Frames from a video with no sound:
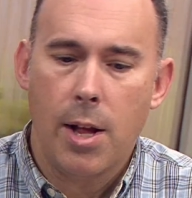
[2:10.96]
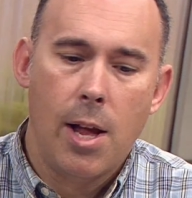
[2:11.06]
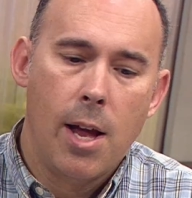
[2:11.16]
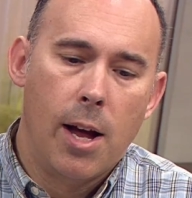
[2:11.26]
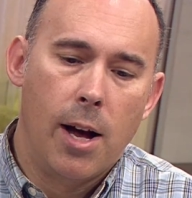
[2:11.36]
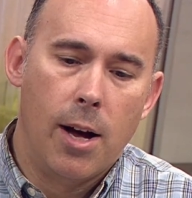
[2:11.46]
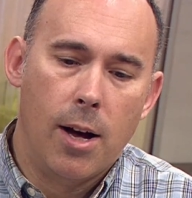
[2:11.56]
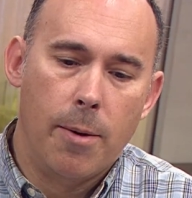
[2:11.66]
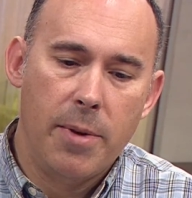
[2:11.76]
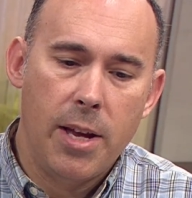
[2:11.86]
Mm-hmm.
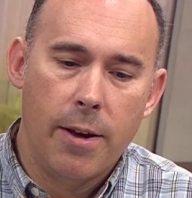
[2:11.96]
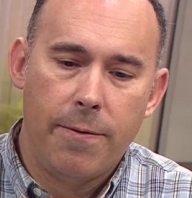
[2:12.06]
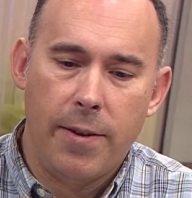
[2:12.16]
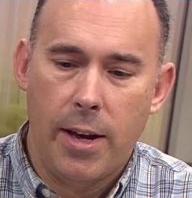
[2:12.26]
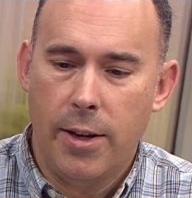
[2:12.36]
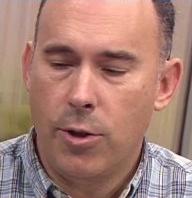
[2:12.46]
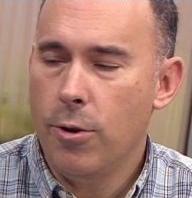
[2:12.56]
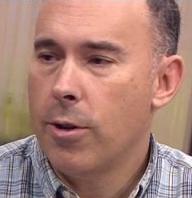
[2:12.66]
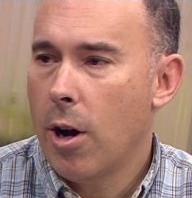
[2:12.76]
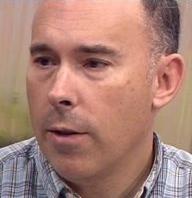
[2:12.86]
um, if it is too
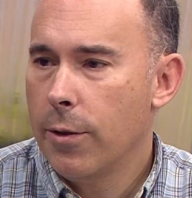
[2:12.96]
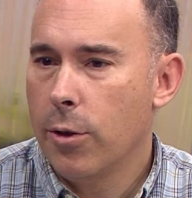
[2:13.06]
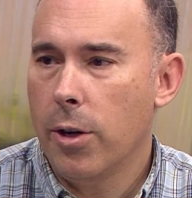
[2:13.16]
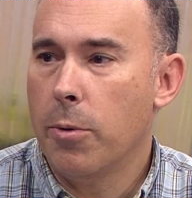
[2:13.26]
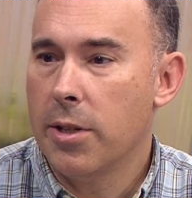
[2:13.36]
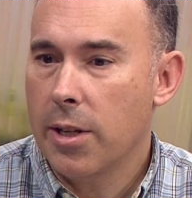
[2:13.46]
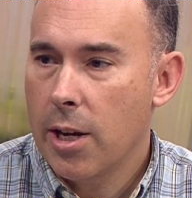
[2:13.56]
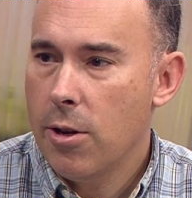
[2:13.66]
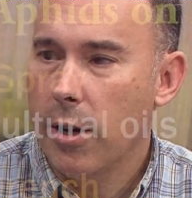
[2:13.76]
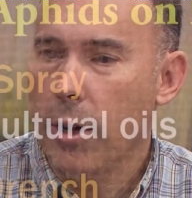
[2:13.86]
tall of a tree, once again, you can